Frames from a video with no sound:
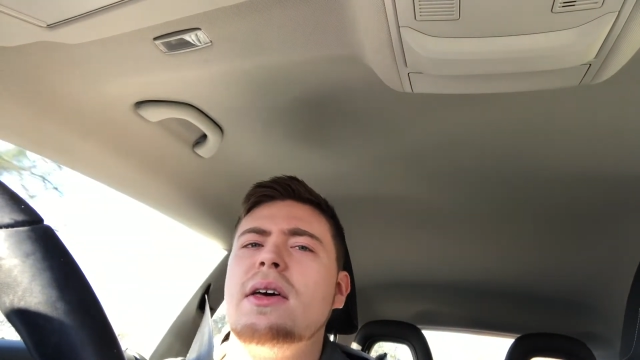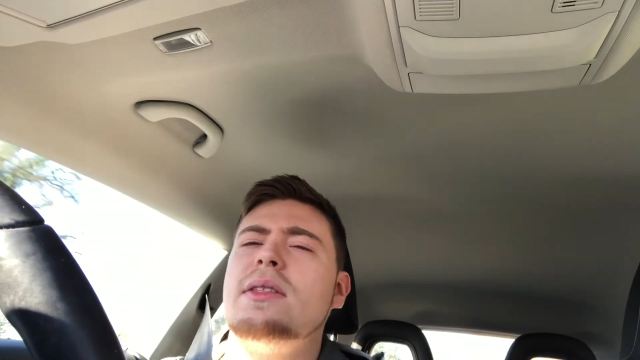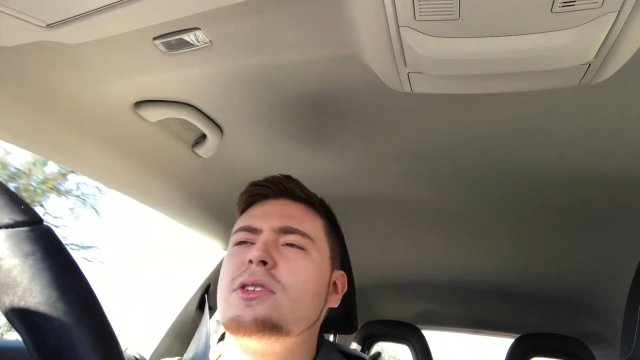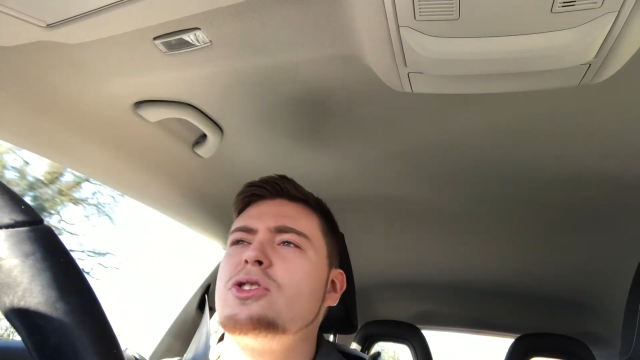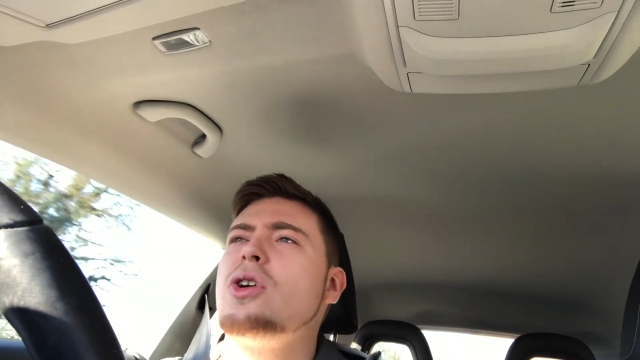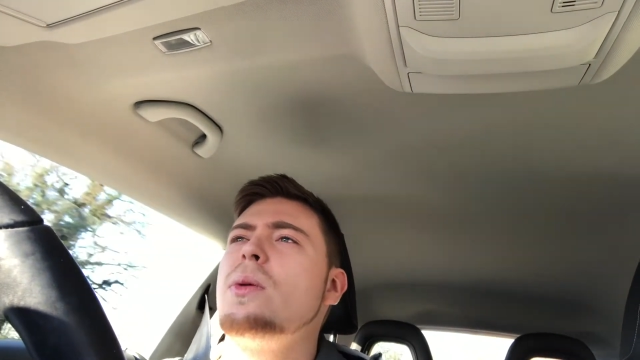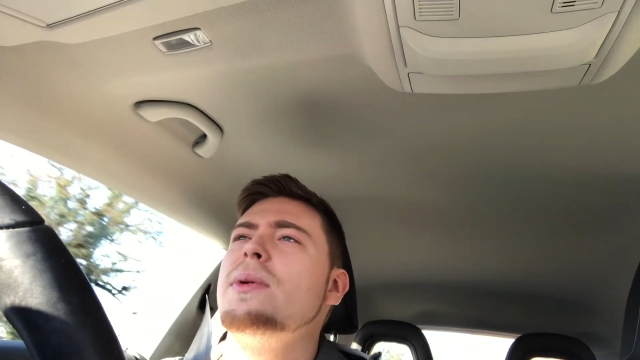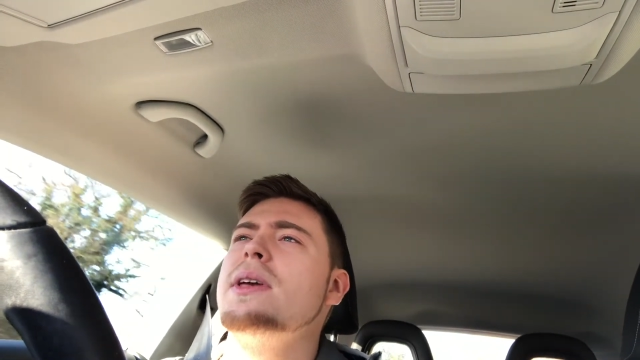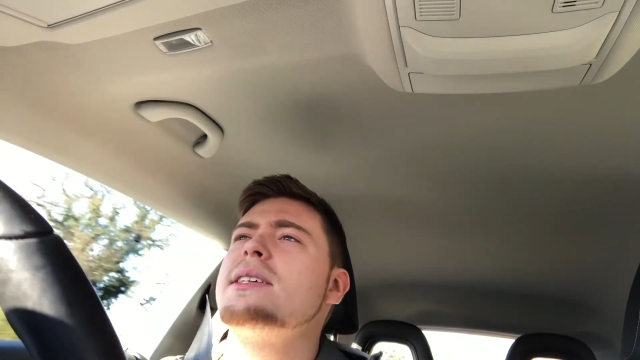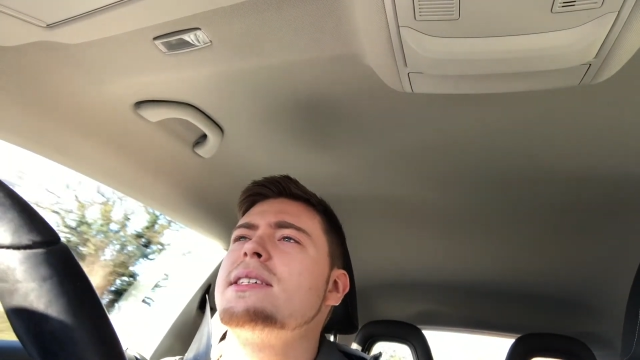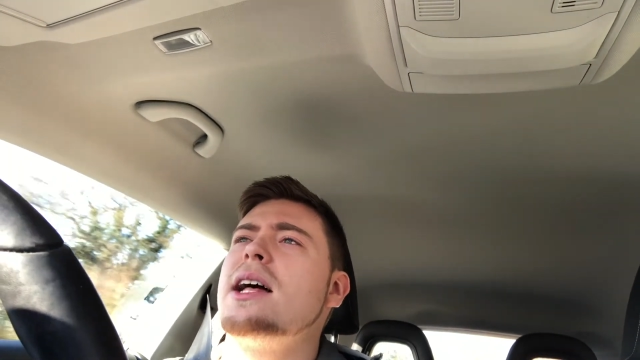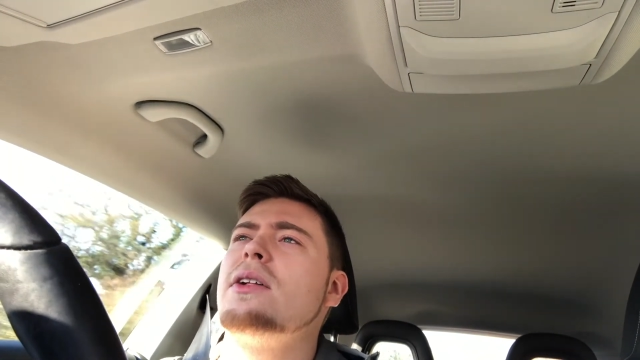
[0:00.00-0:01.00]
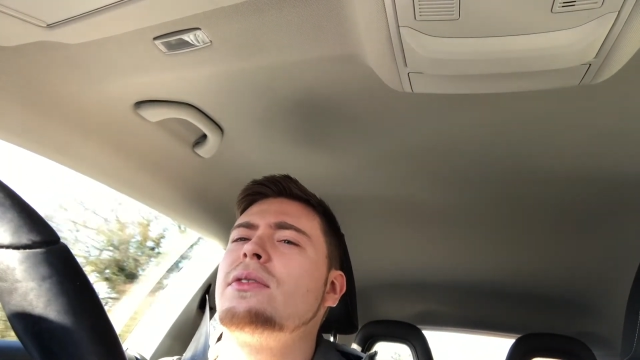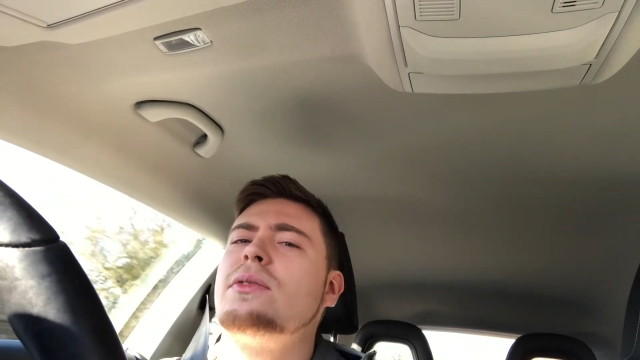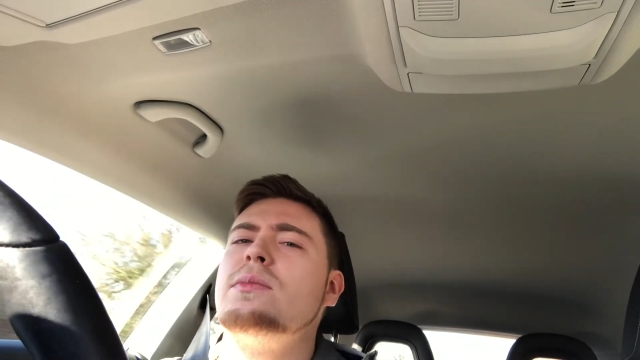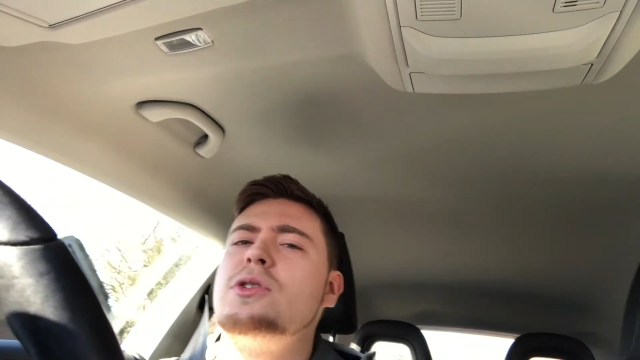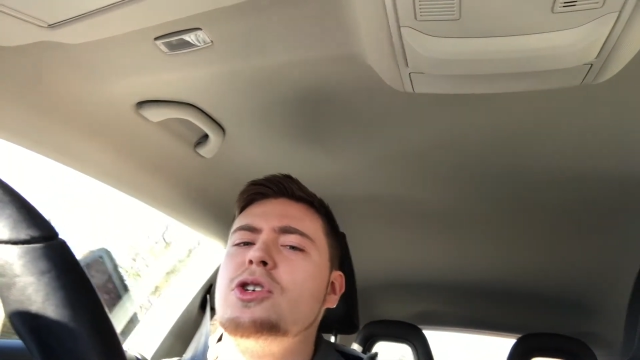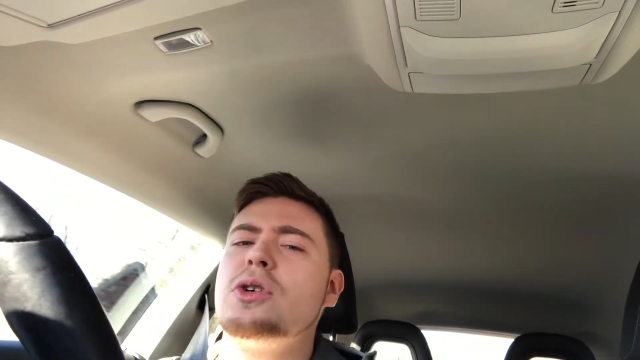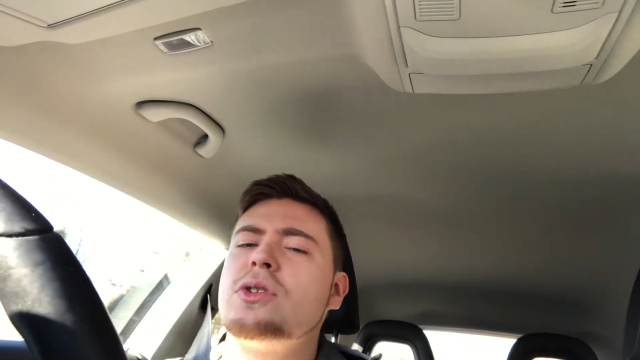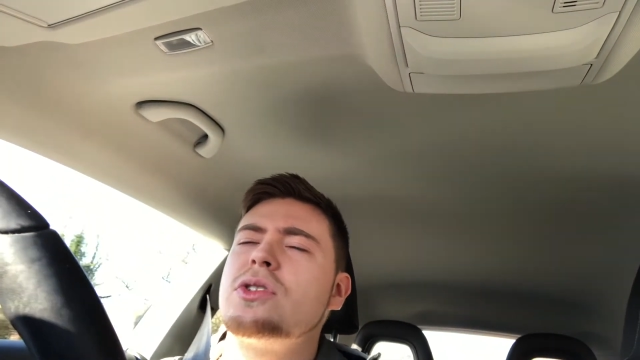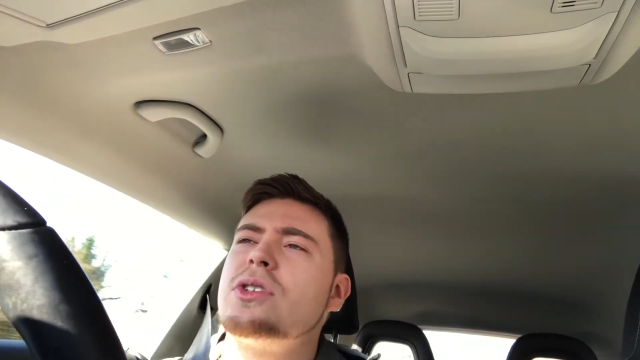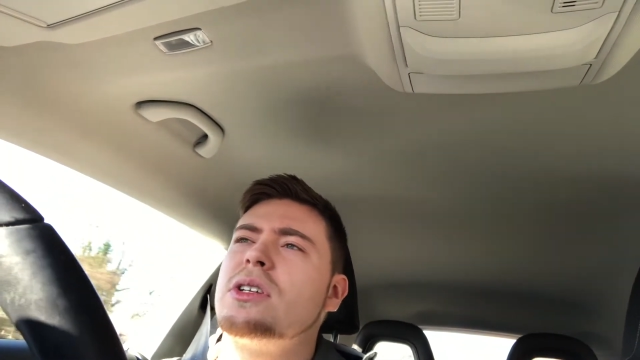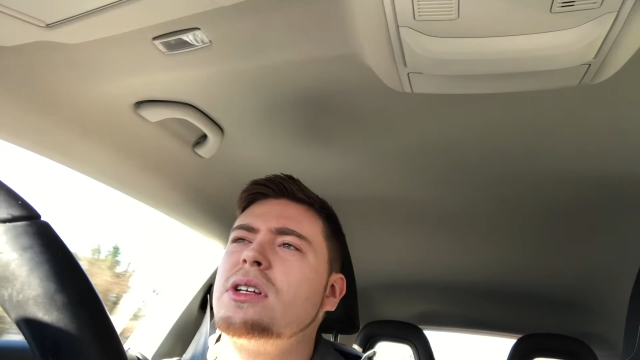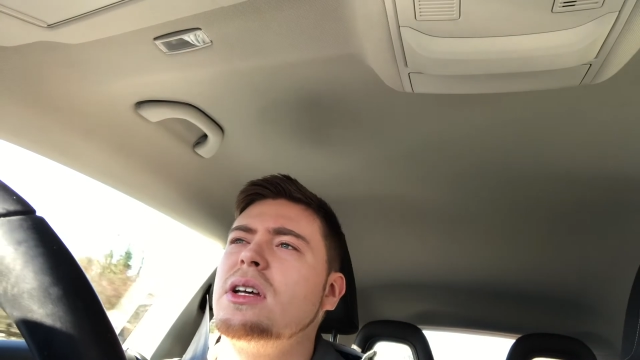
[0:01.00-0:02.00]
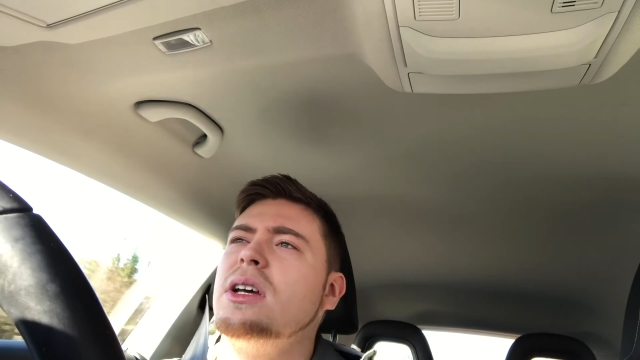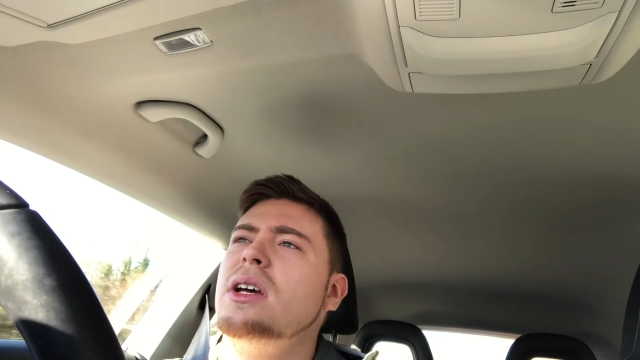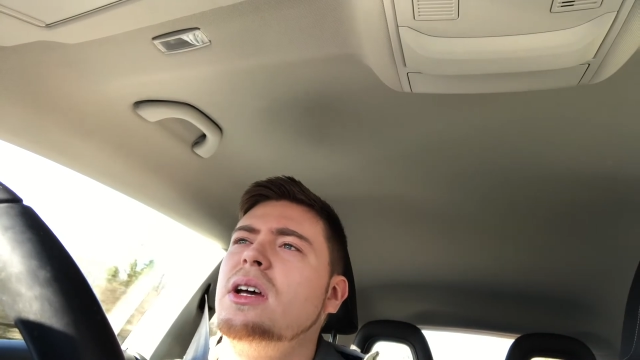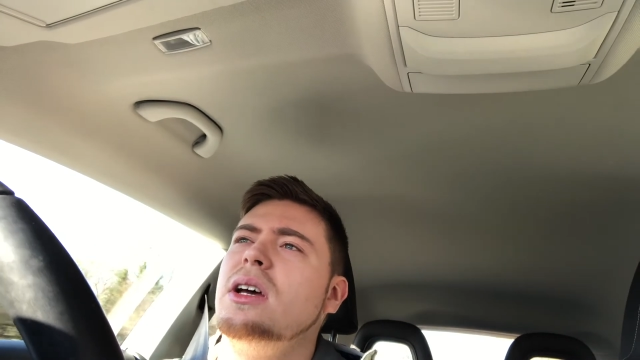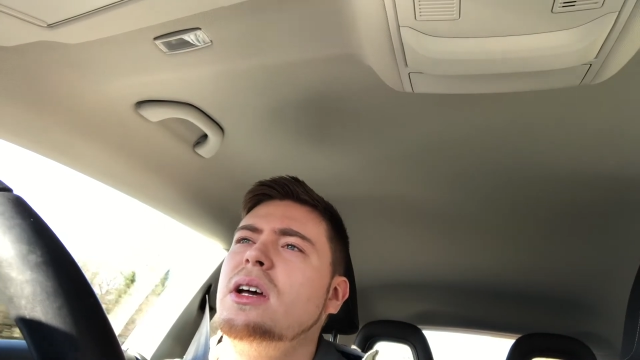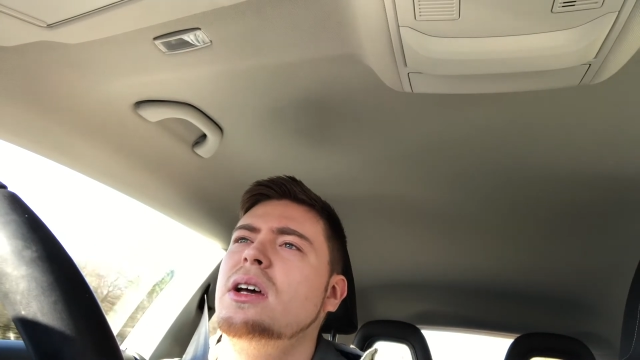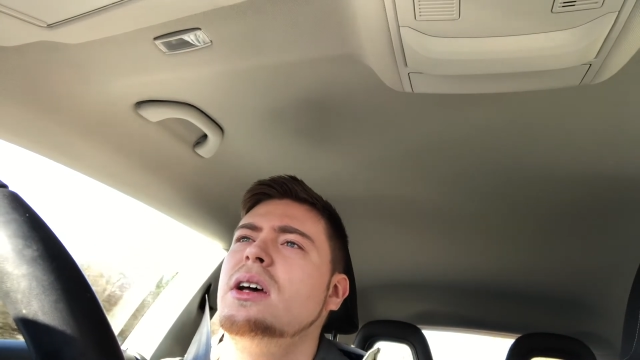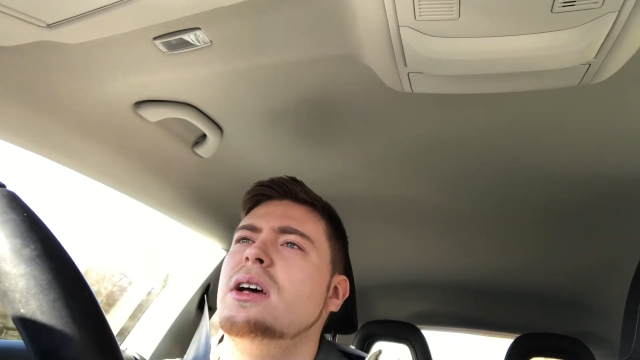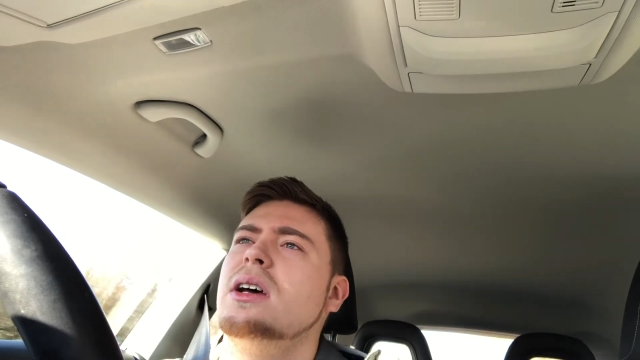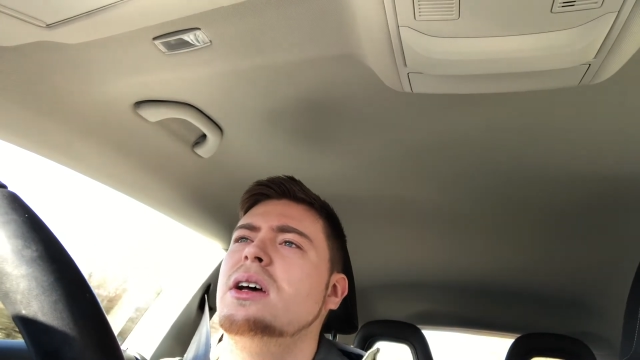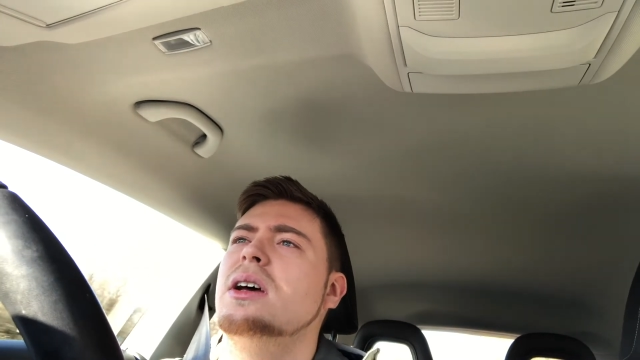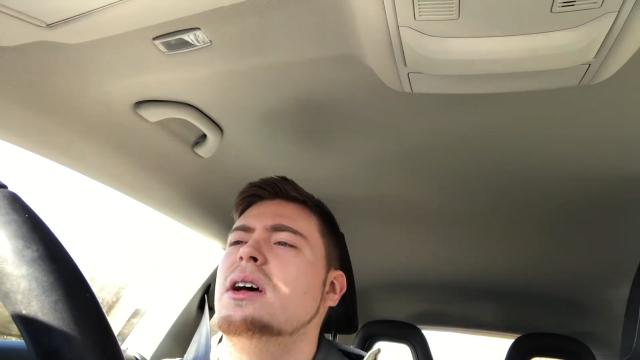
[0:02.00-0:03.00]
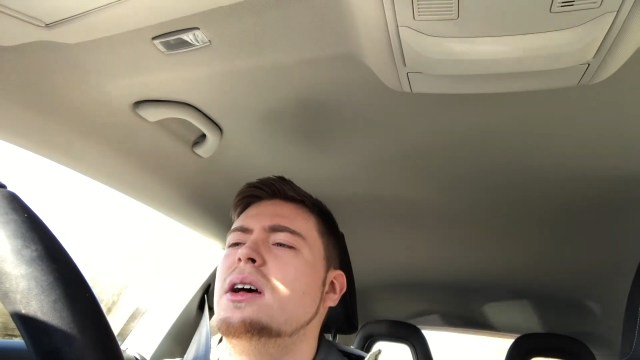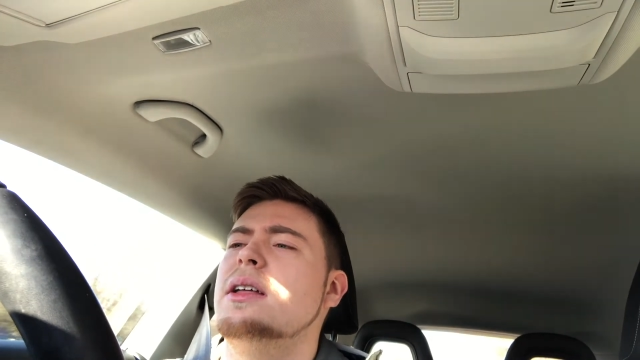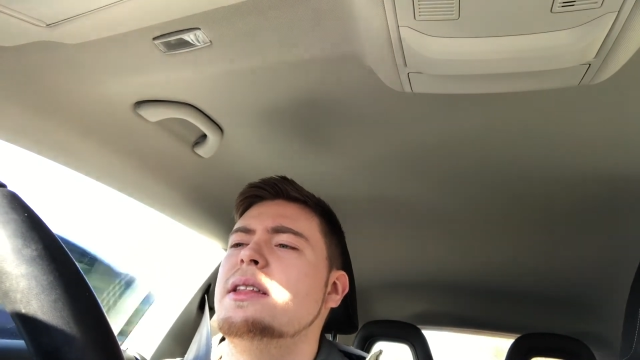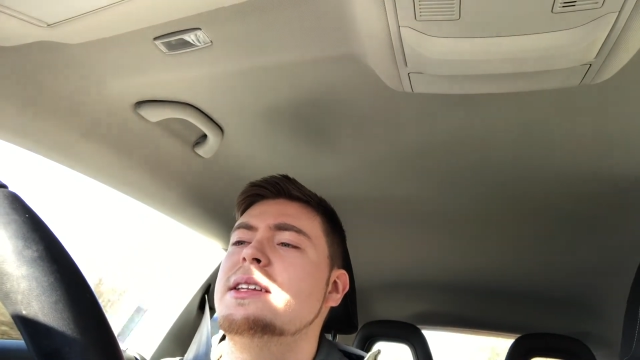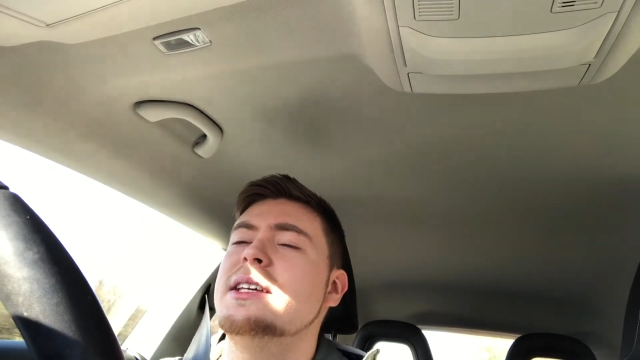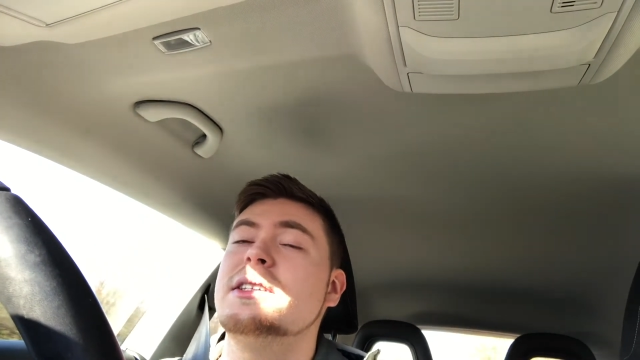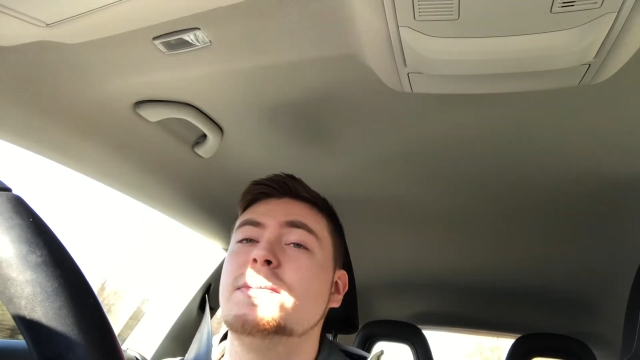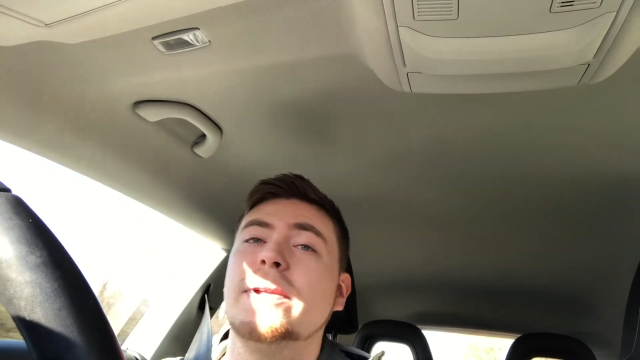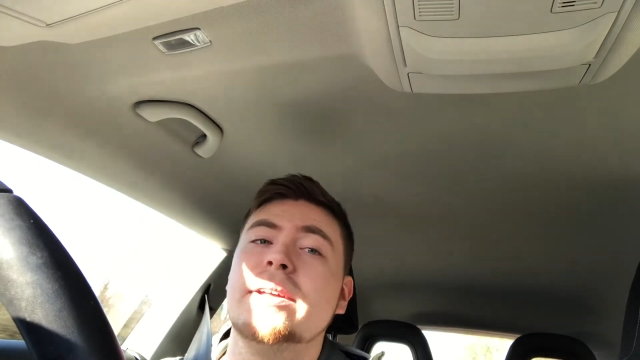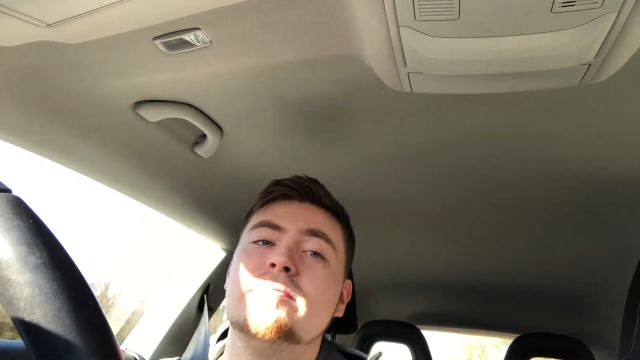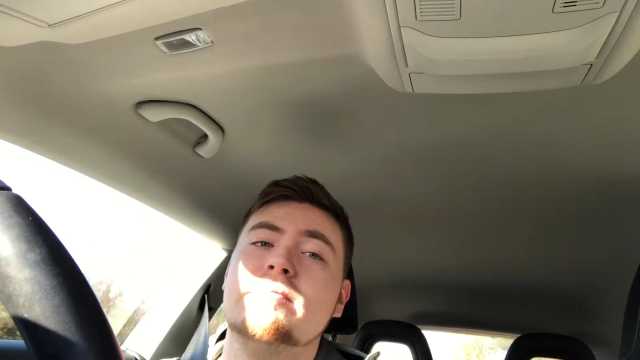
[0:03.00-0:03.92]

the stopping yourself from just the discipline.